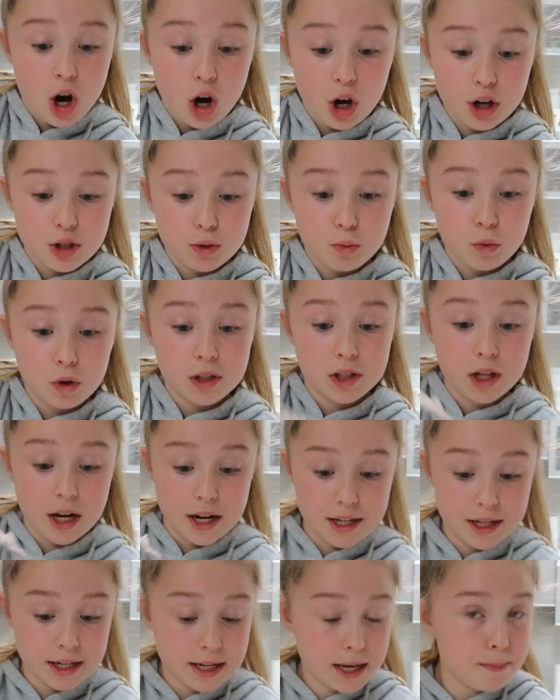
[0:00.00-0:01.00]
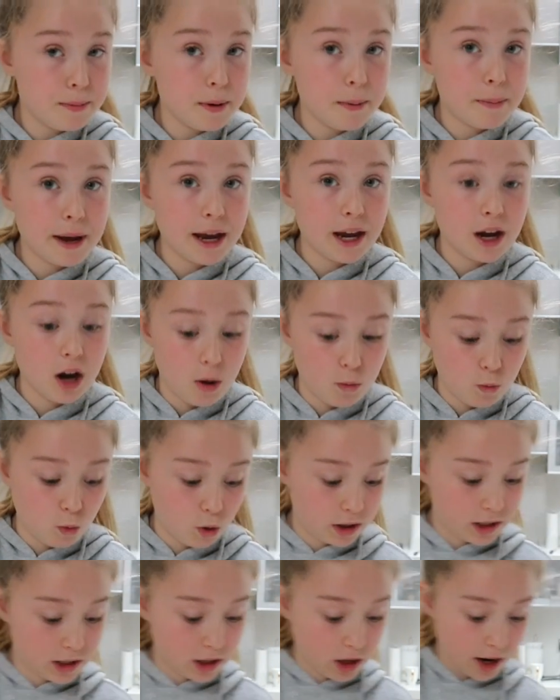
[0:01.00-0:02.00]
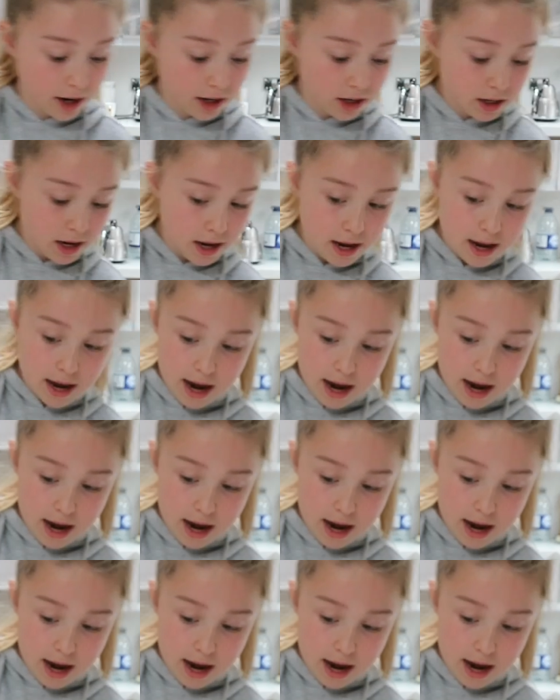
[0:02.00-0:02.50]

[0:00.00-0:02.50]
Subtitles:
onto one side. So you keep the pink on one side.